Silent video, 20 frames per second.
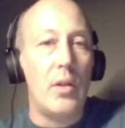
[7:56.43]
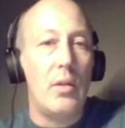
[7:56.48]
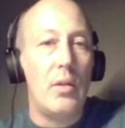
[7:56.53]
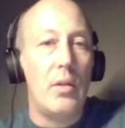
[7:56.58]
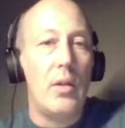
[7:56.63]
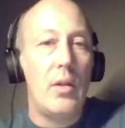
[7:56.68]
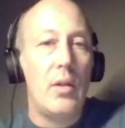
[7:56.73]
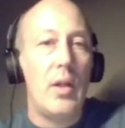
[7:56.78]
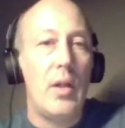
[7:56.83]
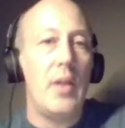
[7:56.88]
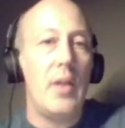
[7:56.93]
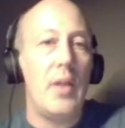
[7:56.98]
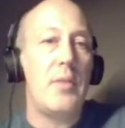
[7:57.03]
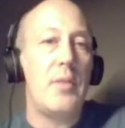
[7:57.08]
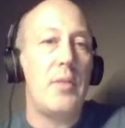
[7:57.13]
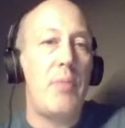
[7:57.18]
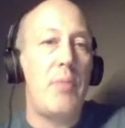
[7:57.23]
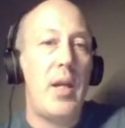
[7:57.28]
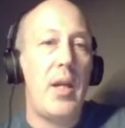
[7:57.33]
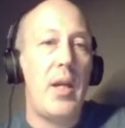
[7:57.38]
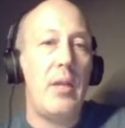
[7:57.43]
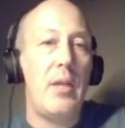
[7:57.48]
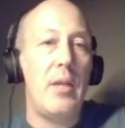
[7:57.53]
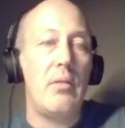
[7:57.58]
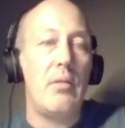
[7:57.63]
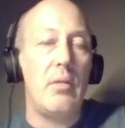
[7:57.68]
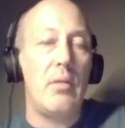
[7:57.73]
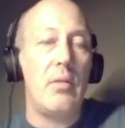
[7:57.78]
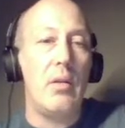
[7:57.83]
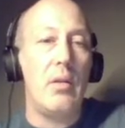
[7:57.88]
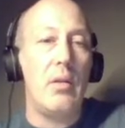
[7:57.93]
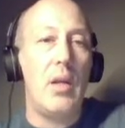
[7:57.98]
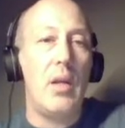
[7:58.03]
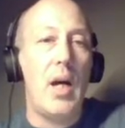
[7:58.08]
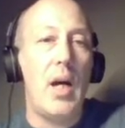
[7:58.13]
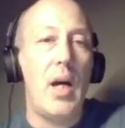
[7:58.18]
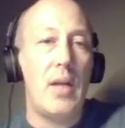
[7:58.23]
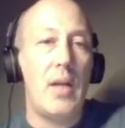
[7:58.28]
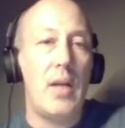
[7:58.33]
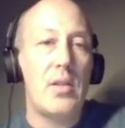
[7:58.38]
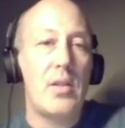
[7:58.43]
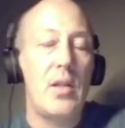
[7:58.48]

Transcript: and it's paying lots.